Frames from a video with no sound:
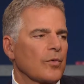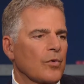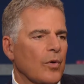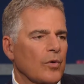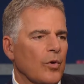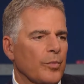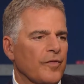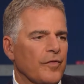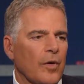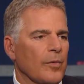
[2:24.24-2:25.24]
quote unquote,
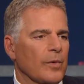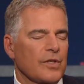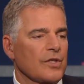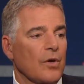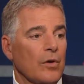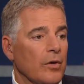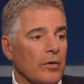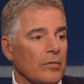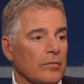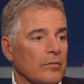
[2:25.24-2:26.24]
performer, which is all
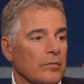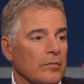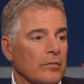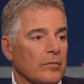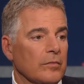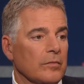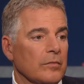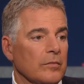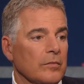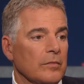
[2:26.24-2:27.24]
your
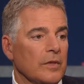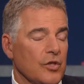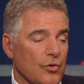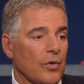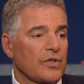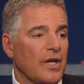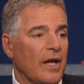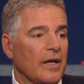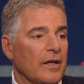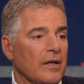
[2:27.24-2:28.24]
intro said.